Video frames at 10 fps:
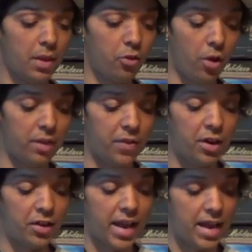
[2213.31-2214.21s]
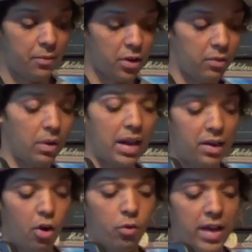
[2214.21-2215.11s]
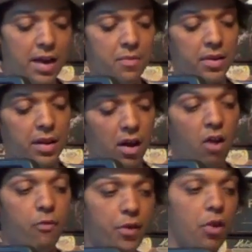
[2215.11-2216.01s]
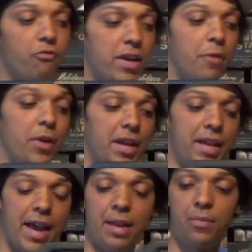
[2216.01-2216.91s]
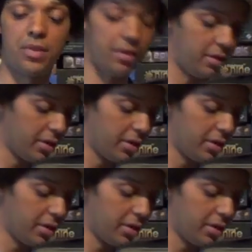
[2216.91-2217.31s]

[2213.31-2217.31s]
got any video games, like any old games, and they're like, oh, we've only got really Wii games.